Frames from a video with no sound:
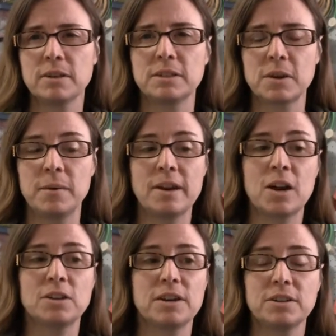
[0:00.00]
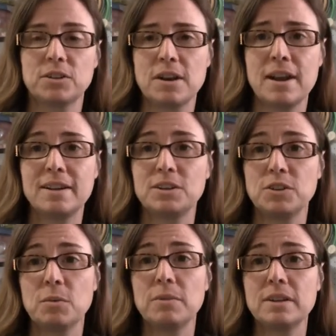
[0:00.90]
I went and saw my doctor yesterday and she
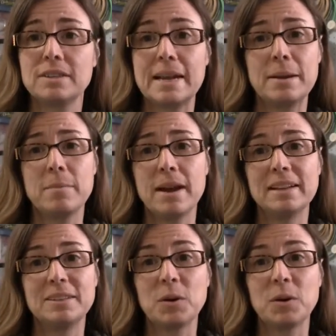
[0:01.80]
told me to stay in bed.